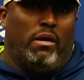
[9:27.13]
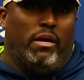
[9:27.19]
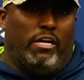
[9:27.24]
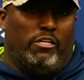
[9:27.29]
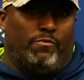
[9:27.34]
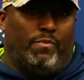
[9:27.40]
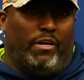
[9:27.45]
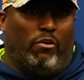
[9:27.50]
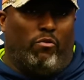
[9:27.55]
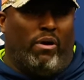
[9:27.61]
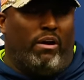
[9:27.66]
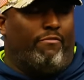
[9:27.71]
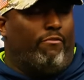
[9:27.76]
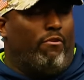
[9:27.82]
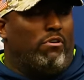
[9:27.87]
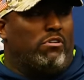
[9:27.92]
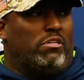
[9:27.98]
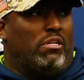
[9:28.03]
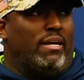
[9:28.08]
It's been great
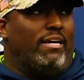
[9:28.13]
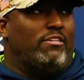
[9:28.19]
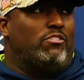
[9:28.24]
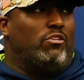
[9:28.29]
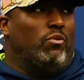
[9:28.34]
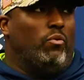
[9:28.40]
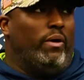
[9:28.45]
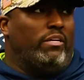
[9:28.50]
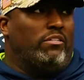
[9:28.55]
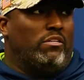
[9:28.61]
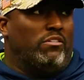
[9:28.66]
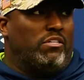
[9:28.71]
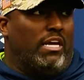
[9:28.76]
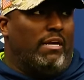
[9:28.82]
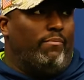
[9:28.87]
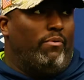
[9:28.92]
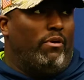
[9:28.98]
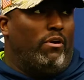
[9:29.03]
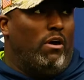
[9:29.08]
for us the last two weeks. Let's
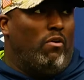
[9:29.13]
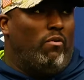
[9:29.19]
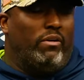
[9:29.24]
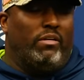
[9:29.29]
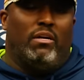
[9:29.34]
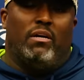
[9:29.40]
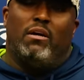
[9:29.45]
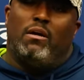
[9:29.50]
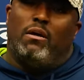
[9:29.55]
keep it going.